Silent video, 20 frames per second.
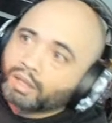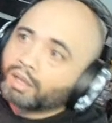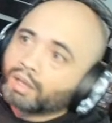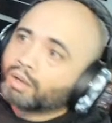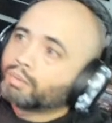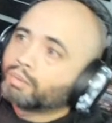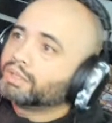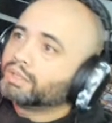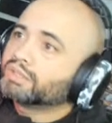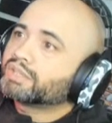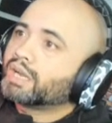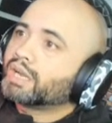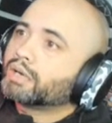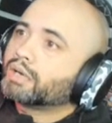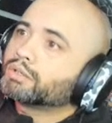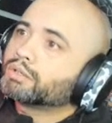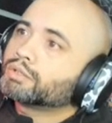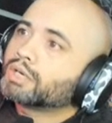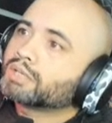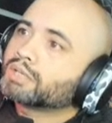When this
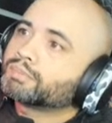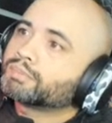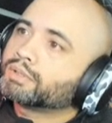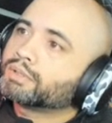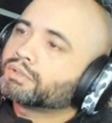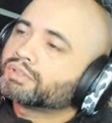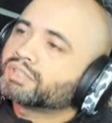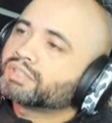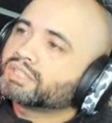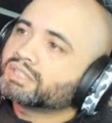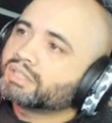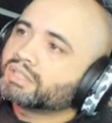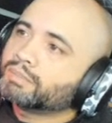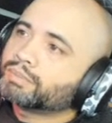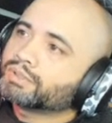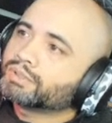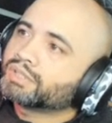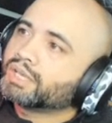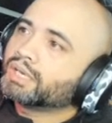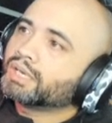character drops below
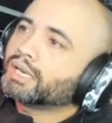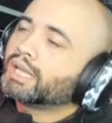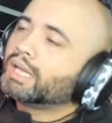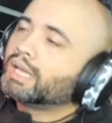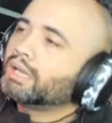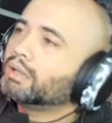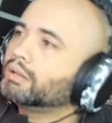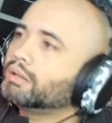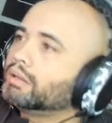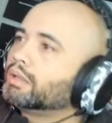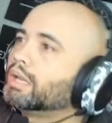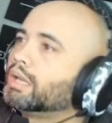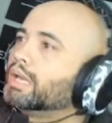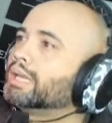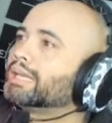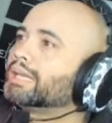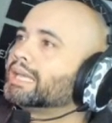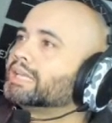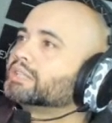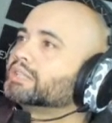60% health,
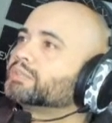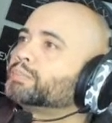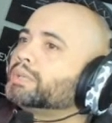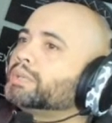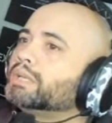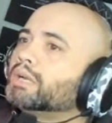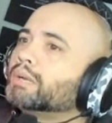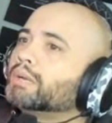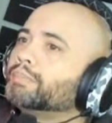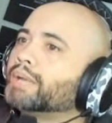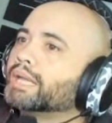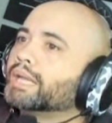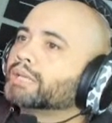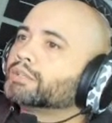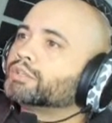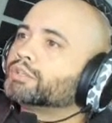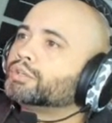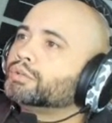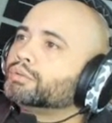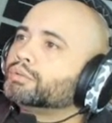gain speed up and
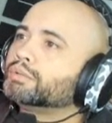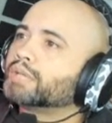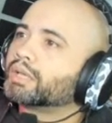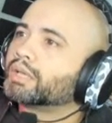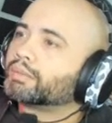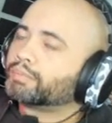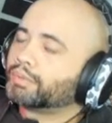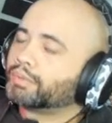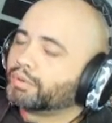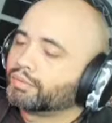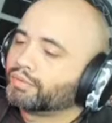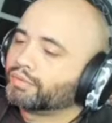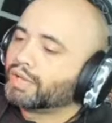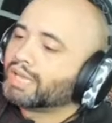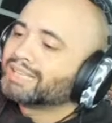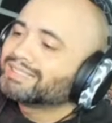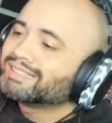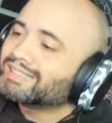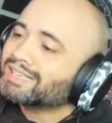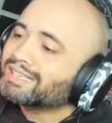2 death proof.
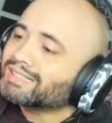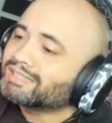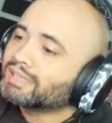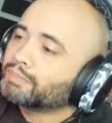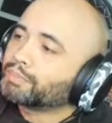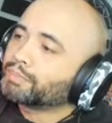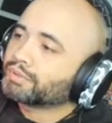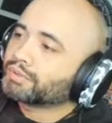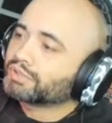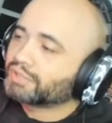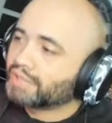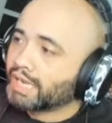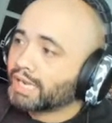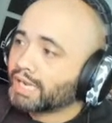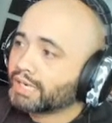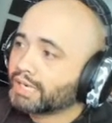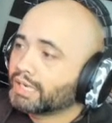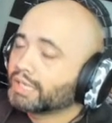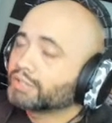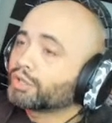
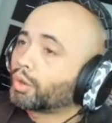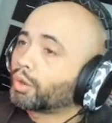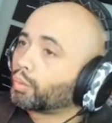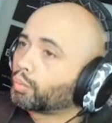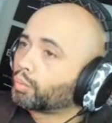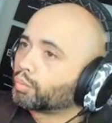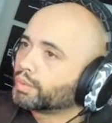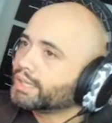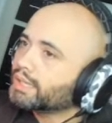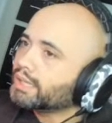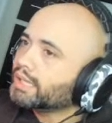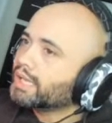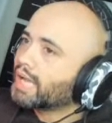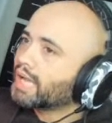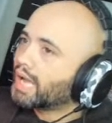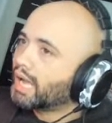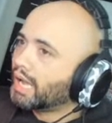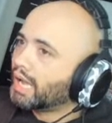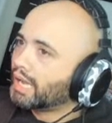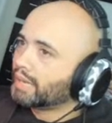60% is a really
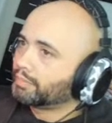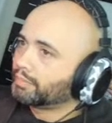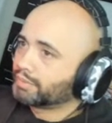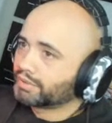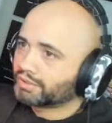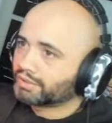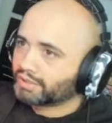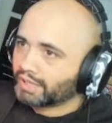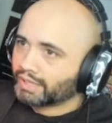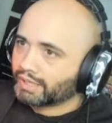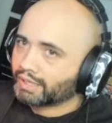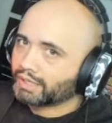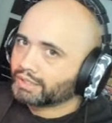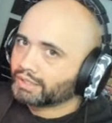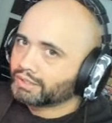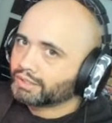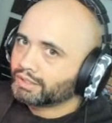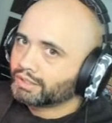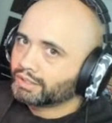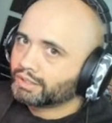high
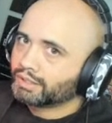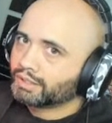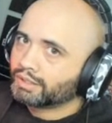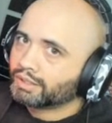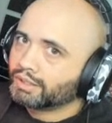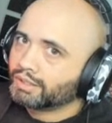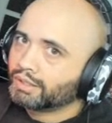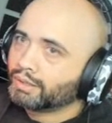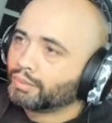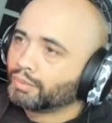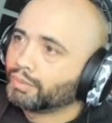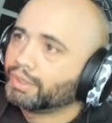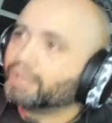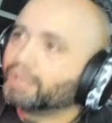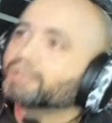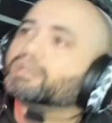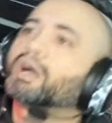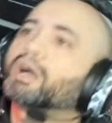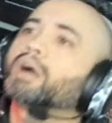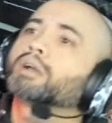percentage when
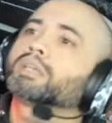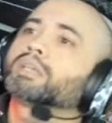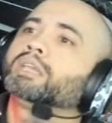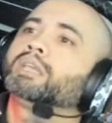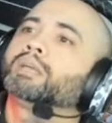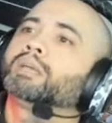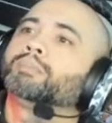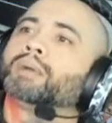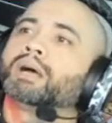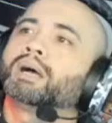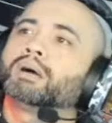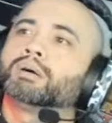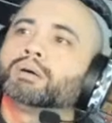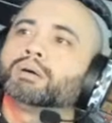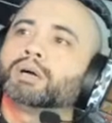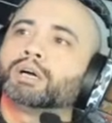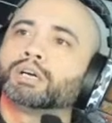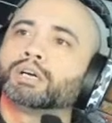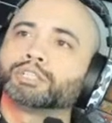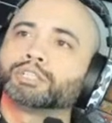you're talking about
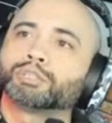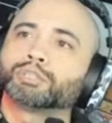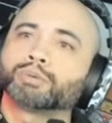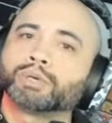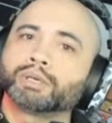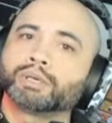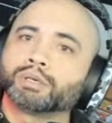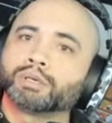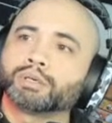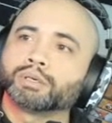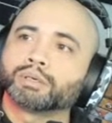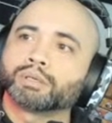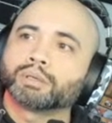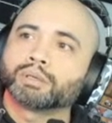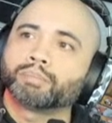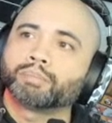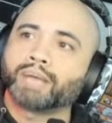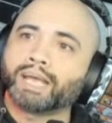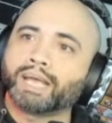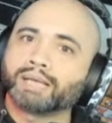a triggered
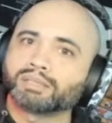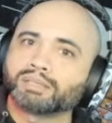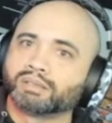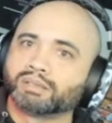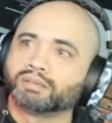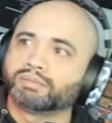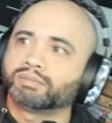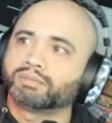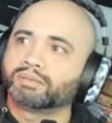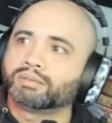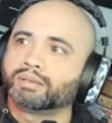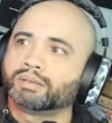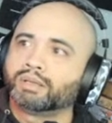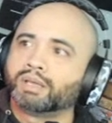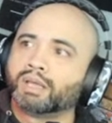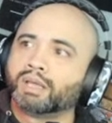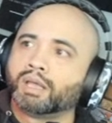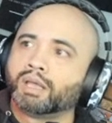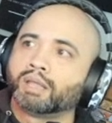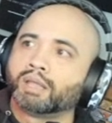passive.
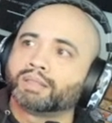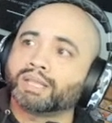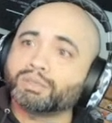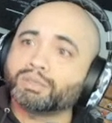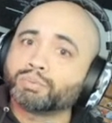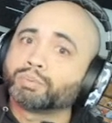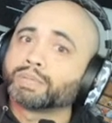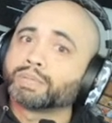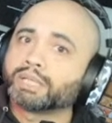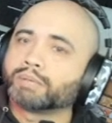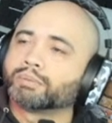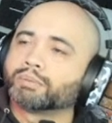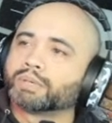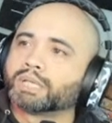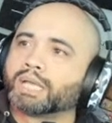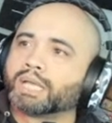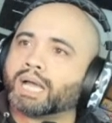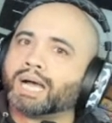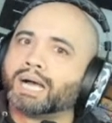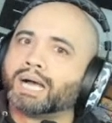That's
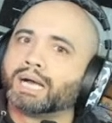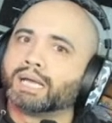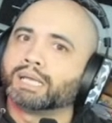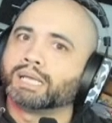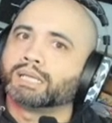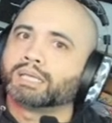really high.